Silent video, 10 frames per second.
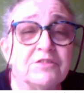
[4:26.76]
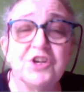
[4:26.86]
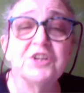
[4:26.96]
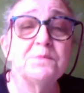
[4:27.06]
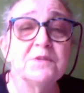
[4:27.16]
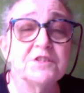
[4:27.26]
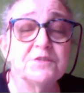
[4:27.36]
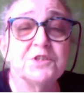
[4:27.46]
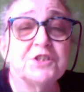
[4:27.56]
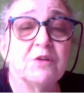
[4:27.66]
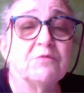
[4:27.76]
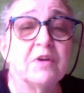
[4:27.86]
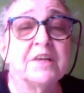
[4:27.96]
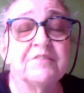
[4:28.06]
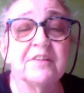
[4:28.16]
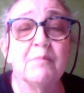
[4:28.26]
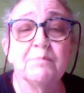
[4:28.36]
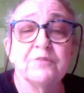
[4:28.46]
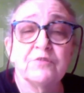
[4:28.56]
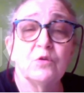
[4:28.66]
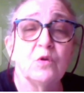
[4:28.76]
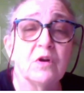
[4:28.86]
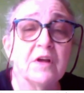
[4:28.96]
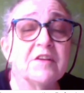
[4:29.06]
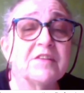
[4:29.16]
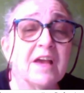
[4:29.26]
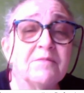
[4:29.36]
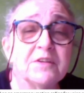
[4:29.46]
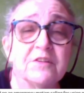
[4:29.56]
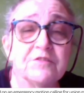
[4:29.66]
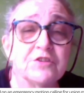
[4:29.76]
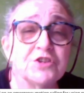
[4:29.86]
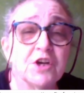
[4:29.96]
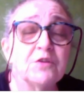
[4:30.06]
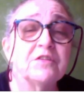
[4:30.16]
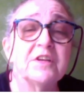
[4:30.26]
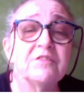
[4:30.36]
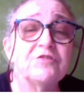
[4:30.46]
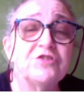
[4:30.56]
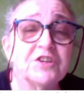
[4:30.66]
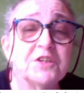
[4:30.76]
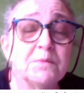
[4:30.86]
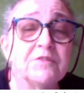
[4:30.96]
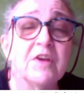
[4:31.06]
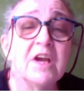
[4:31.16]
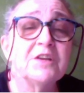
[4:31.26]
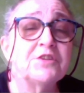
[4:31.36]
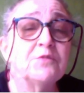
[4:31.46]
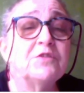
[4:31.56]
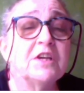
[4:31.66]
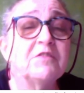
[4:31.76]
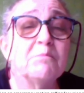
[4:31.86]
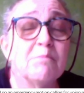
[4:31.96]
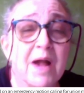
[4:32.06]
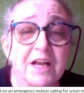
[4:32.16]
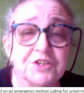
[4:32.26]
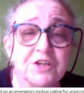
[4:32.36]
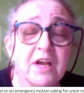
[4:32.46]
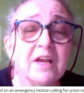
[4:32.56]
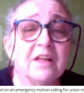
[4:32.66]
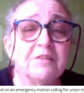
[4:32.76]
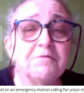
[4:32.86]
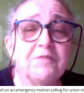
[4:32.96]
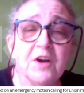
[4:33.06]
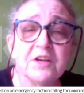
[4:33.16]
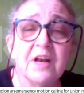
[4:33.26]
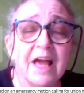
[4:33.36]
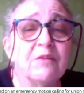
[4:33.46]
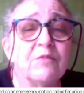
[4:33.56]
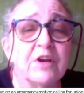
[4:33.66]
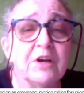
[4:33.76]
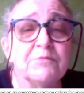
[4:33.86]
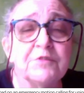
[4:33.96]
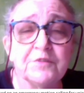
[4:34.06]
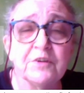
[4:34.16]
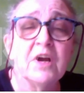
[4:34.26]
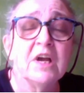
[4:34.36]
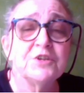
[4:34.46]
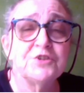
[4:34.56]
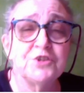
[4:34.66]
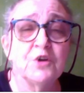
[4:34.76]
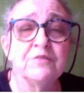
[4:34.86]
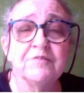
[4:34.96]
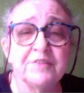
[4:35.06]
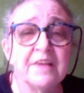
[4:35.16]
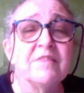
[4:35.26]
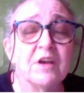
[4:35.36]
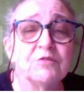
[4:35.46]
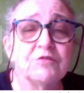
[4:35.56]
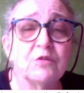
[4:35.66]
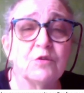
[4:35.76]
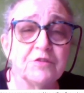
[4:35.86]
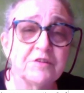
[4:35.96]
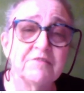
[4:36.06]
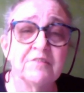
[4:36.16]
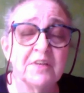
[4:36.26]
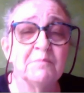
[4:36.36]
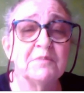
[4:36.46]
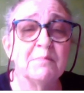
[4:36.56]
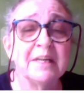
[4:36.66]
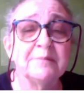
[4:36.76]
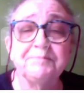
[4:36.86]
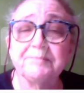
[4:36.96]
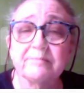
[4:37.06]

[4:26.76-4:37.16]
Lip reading: judgments which don't really sum up a school. And there's evidence to show that its judgments don't even match the final outcomes for students in those schools. It doesn't seem to make